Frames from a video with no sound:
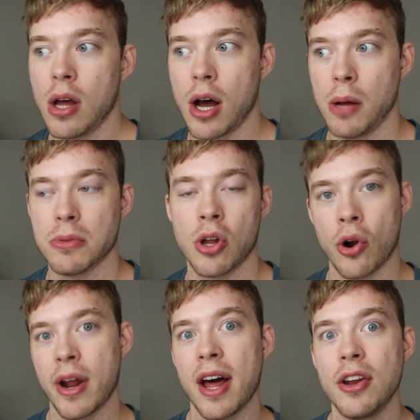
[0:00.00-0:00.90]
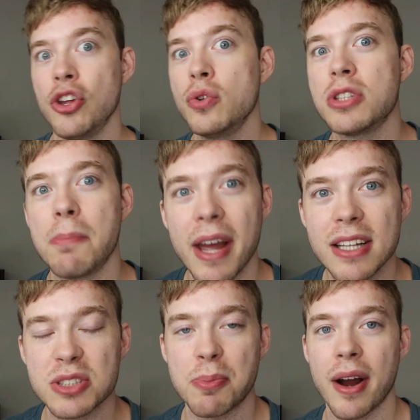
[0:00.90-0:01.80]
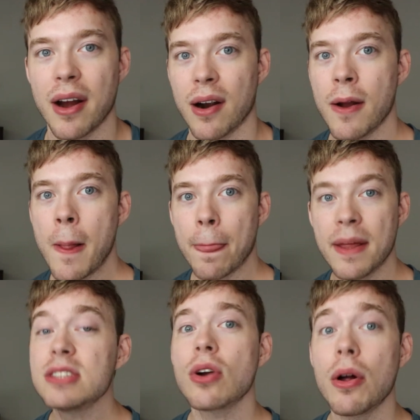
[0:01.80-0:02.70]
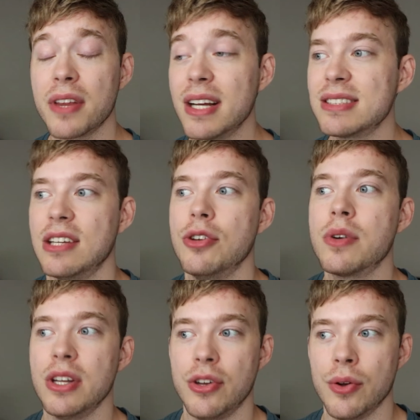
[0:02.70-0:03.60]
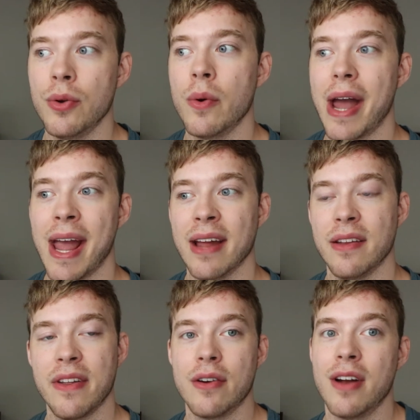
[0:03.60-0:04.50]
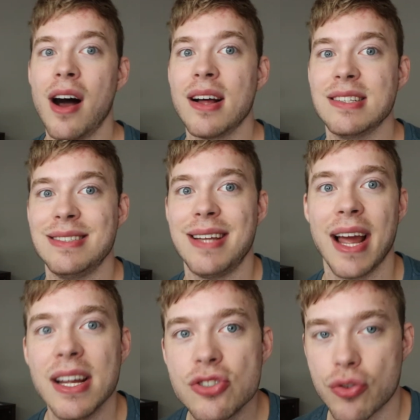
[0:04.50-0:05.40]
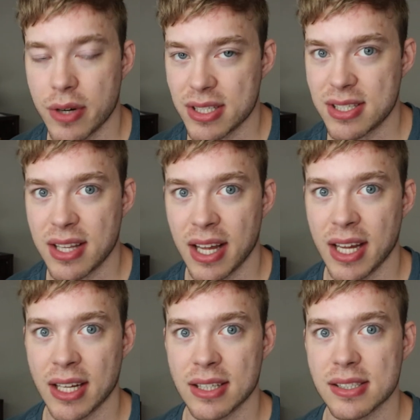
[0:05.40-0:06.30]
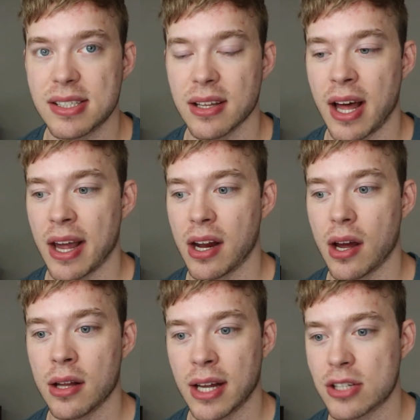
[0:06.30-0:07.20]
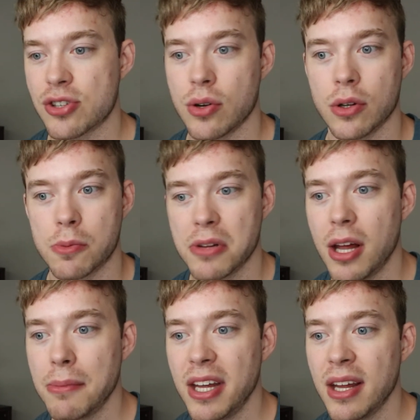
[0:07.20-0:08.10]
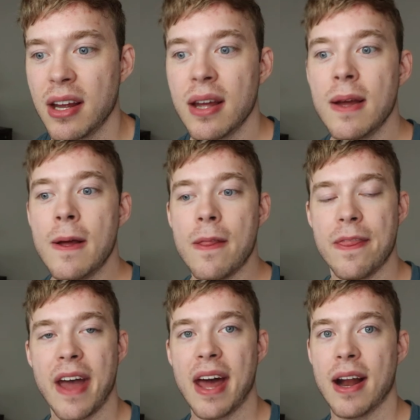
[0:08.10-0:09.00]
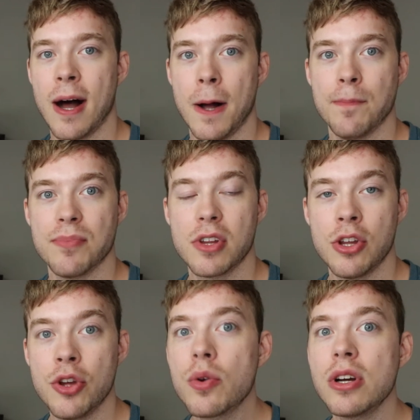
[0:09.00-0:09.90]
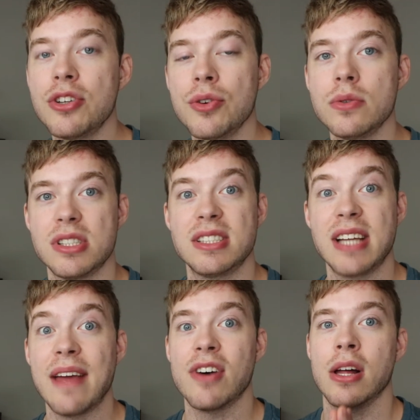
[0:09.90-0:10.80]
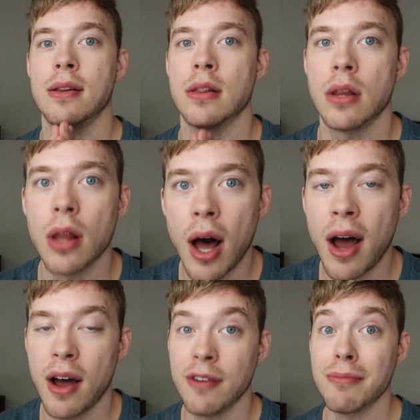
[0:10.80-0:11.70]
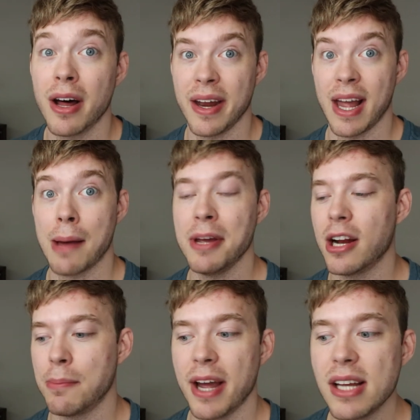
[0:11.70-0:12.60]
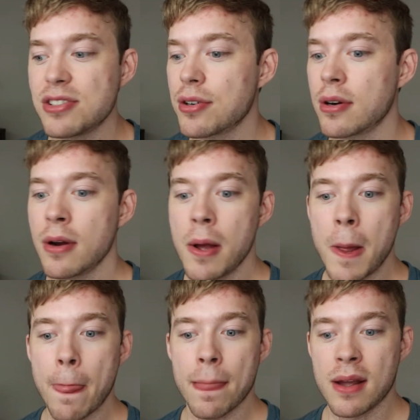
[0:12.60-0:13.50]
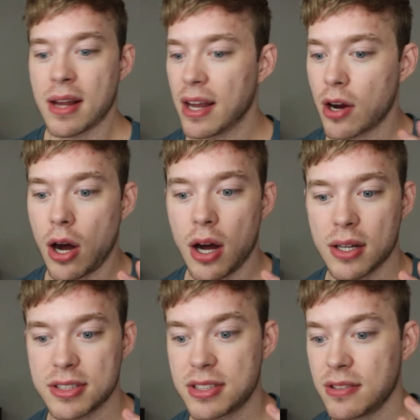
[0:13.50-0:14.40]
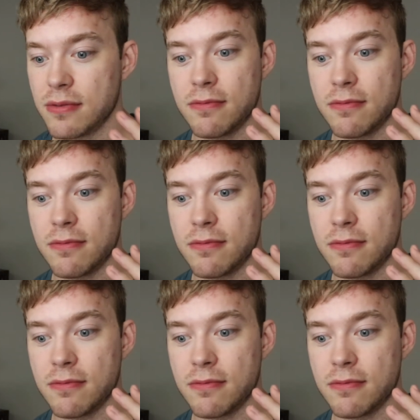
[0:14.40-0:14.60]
learn how to use a paint sprayer. These are all things that you can do, and they're not dangerous things like electrical or plumbing that you could do to save a lot of money. I mean, a painter can cost